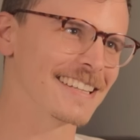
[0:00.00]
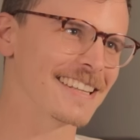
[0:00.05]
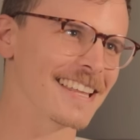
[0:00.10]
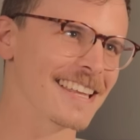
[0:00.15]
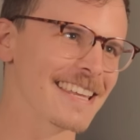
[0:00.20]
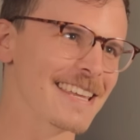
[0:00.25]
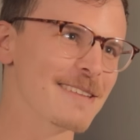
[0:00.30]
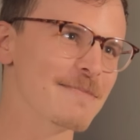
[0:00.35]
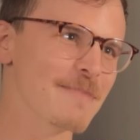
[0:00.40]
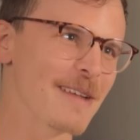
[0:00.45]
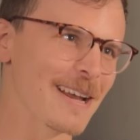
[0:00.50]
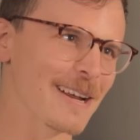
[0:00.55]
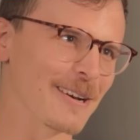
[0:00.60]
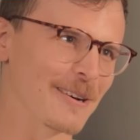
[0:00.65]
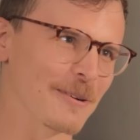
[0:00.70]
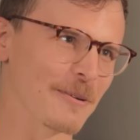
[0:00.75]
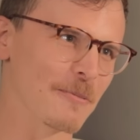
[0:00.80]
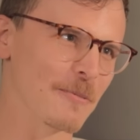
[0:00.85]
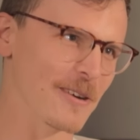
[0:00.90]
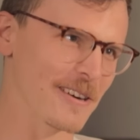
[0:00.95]
The
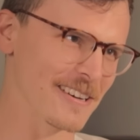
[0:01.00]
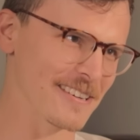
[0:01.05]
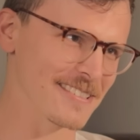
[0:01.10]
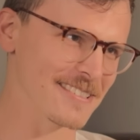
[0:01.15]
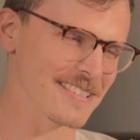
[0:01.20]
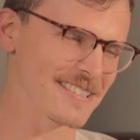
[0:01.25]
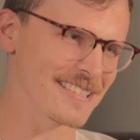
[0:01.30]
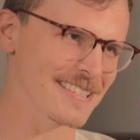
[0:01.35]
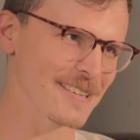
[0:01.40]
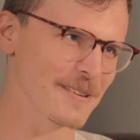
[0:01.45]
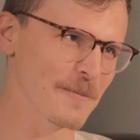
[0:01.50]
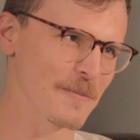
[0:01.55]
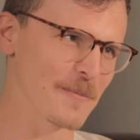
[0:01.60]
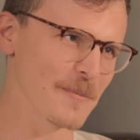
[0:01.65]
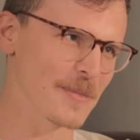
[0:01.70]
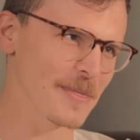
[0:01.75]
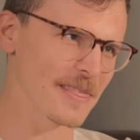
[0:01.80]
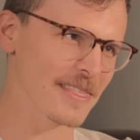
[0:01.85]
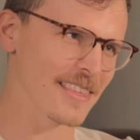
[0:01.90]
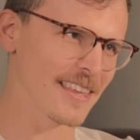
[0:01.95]
email was,
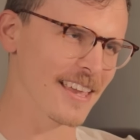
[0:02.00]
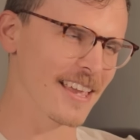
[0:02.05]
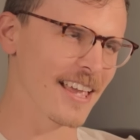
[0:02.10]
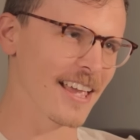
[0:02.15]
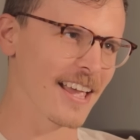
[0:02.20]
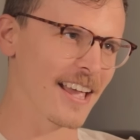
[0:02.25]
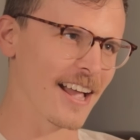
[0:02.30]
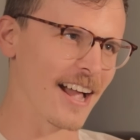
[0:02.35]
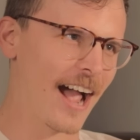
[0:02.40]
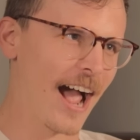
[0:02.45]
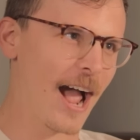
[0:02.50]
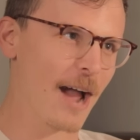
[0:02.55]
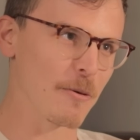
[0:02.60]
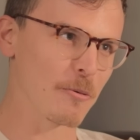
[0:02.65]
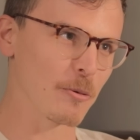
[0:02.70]
I